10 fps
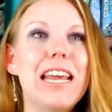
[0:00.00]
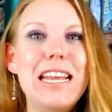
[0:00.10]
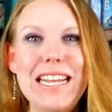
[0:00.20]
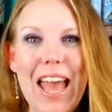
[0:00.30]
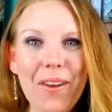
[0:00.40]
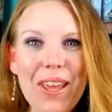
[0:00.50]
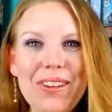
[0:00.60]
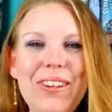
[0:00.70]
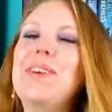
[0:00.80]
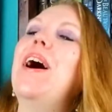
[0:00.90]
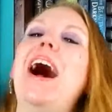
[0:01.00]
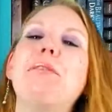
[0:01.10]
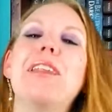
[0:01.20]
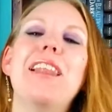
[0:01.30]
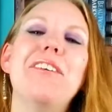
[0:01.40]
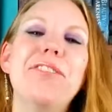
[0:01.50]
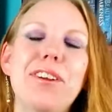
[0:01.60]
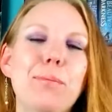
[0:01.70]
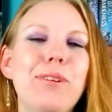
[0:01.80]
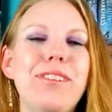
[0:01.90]
now you do. I would love for you
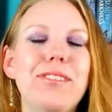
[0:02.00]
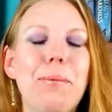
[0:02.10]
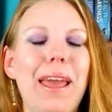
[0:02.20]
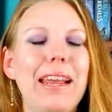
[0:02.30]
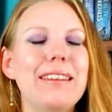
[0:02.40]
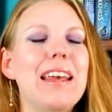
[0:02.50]
to participate